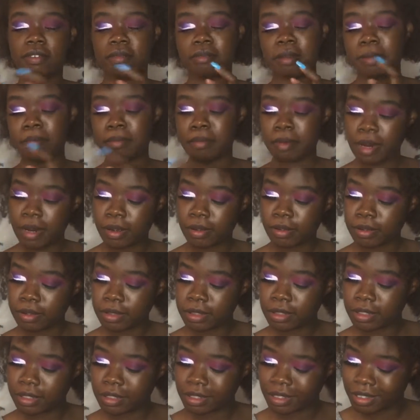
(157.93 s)
for my
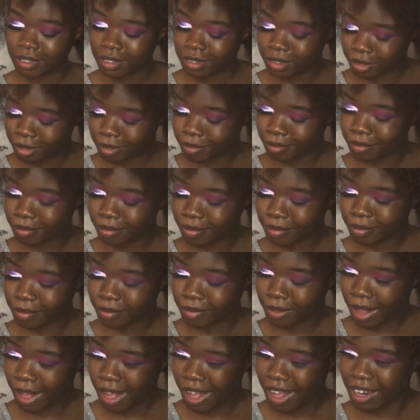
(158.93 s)
brows, cause
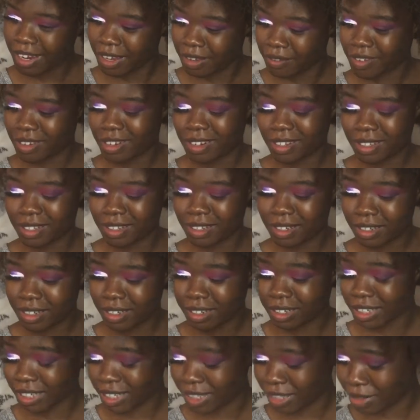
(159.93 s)
I love when I start
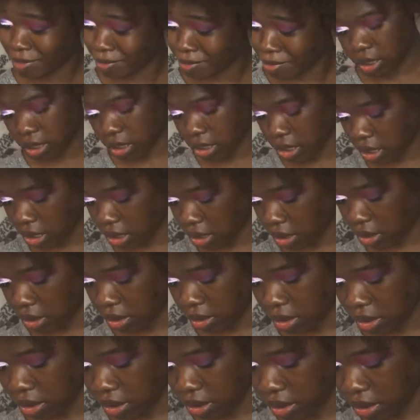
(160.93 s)
this shit.
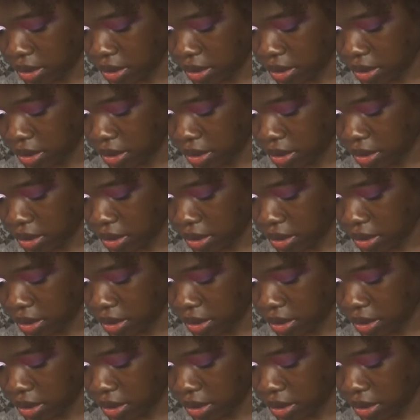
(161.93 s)
Gel.